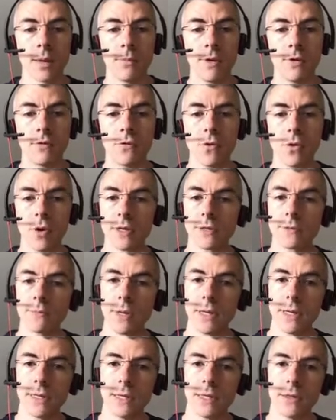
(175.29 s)
Before
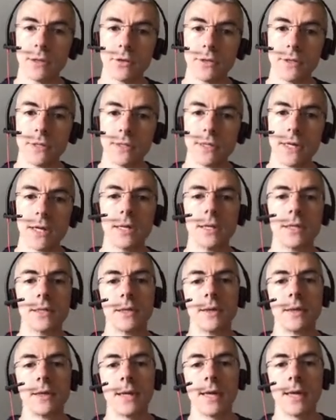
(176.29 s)
explaining the details,
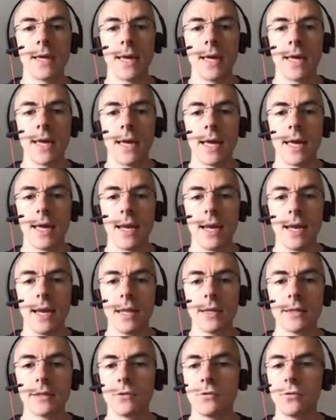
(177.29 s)

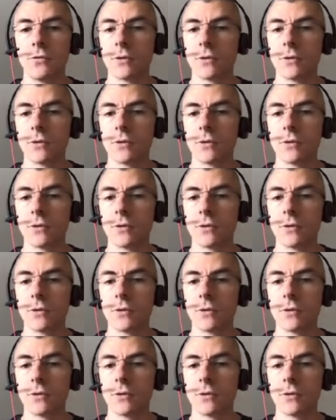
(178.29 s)
let's